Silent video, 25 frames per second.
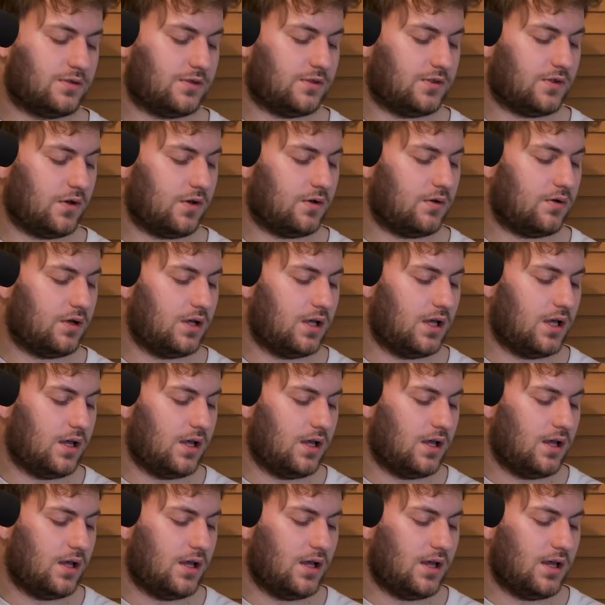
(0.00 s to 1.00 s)
So
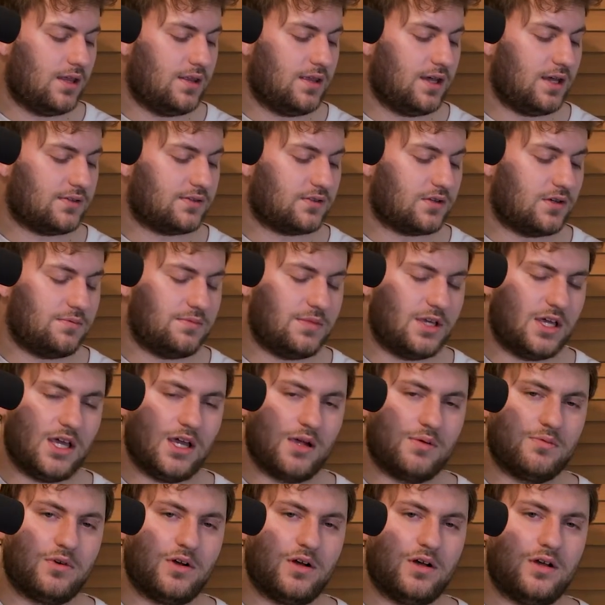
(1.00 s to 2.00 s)
that's going to be
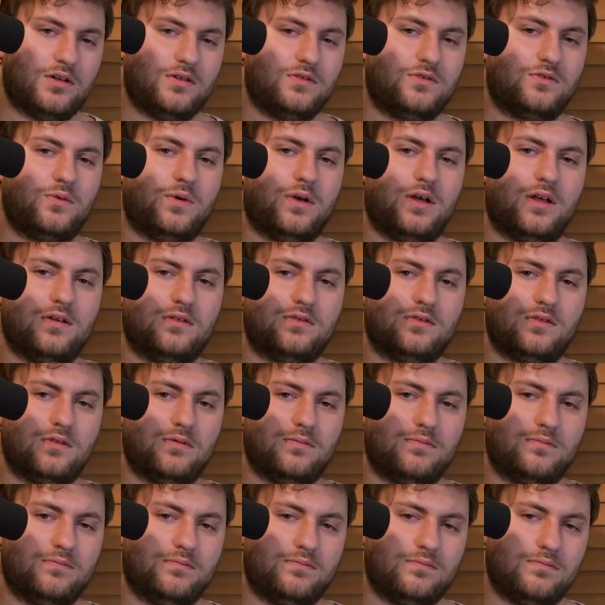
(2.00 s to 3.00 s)
hammer on as well.
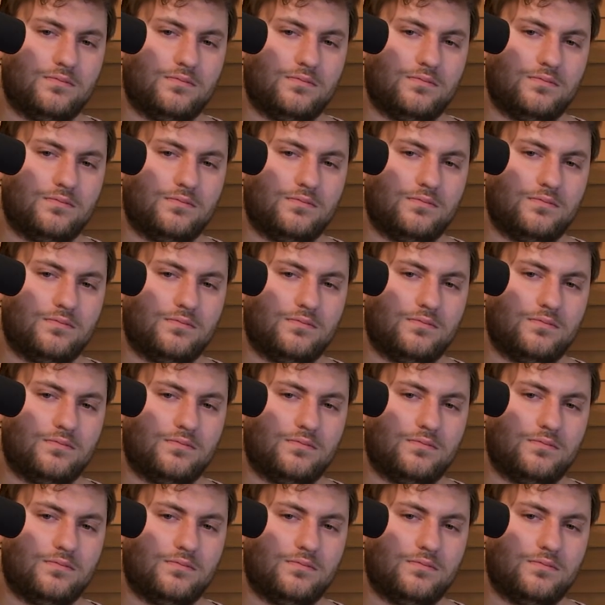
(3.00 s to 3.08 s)
So